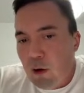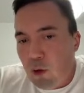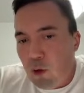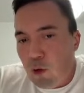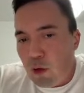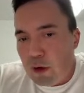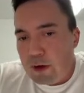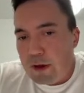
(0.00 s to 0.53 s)

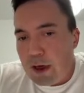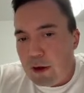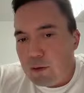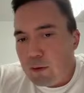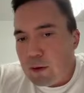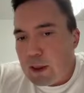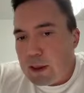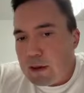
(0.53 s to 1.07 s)
or
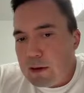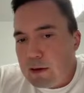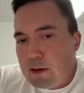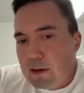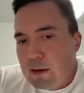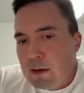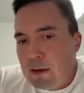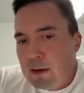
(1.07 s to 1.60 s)
calculated,
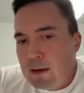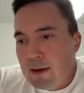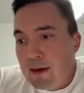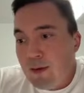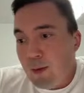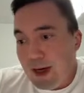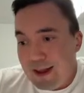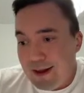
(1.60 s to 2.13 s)

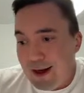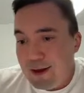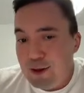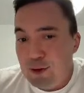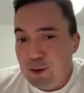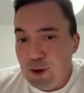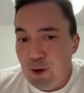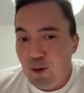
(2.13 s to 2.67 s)
but I
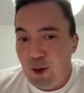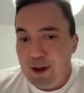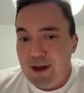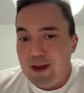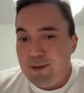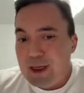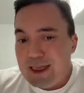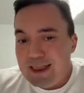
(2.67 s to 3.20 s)
don't know what
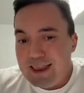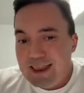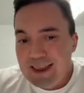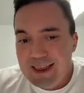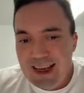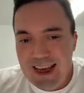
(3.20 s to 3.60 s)
that means.